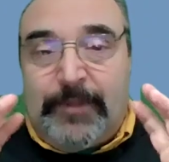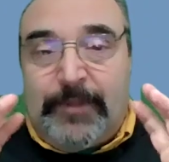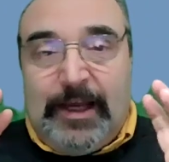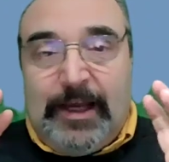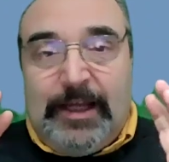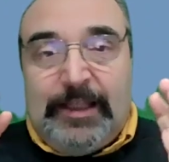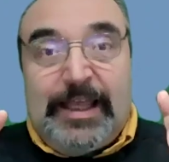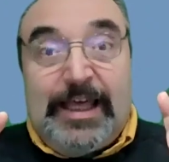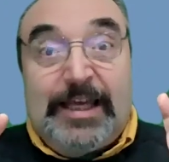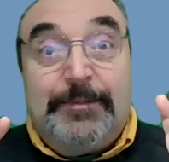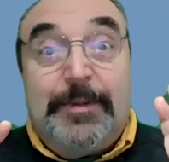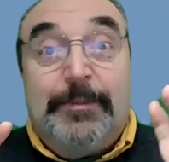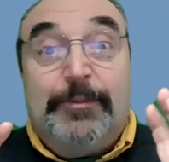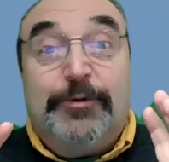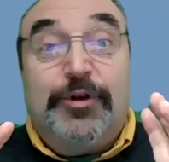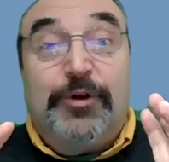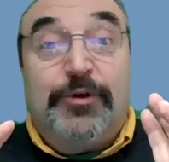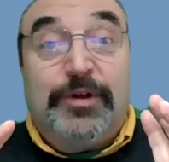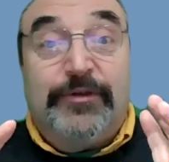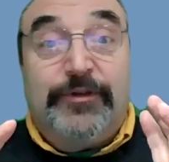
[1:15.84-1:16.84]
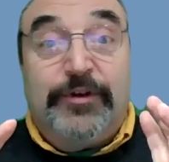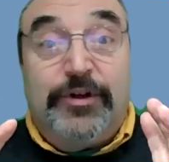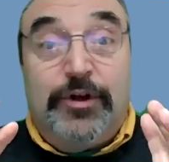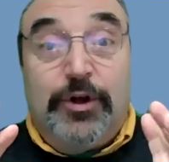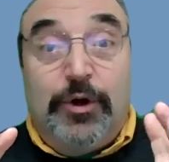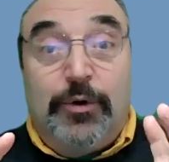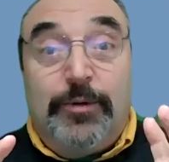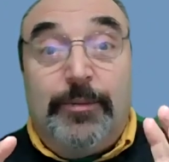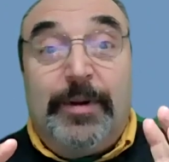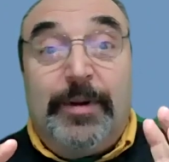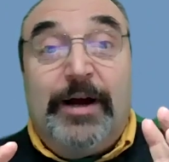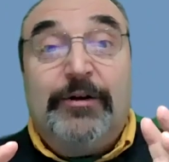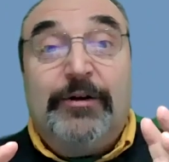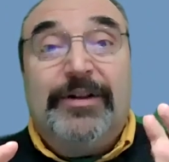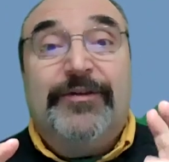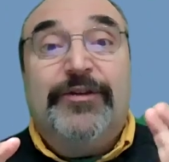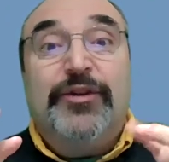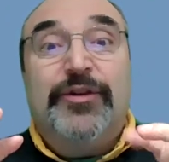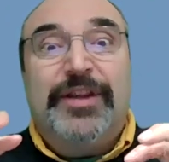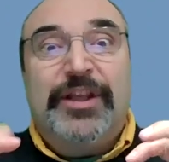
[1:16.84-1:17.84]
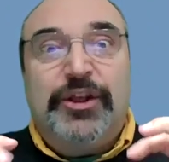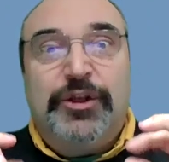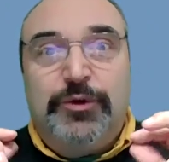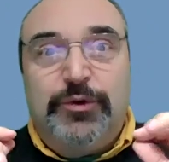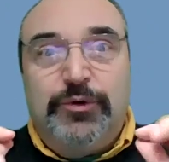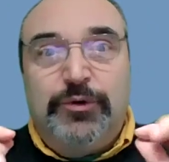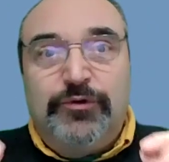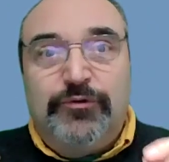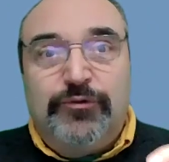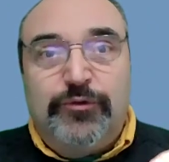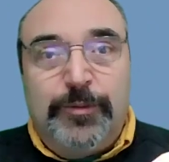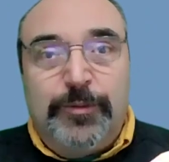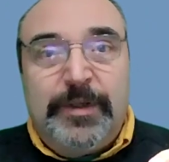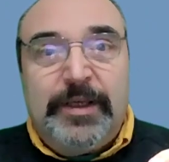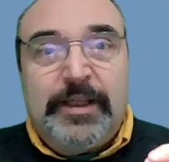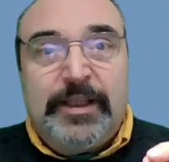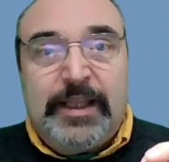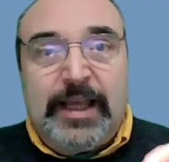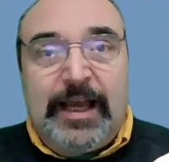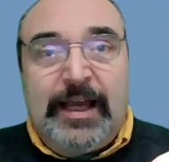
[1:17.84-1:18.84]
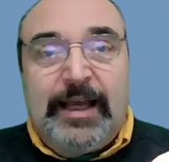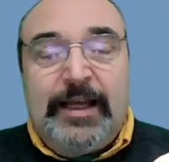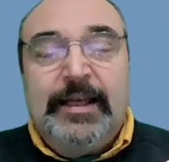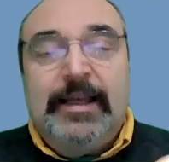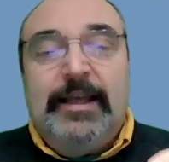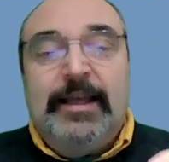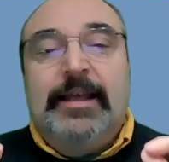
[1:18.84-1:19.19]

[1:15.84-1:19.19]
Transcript: a lot of people don't even know about, even though they use Ruby a lot.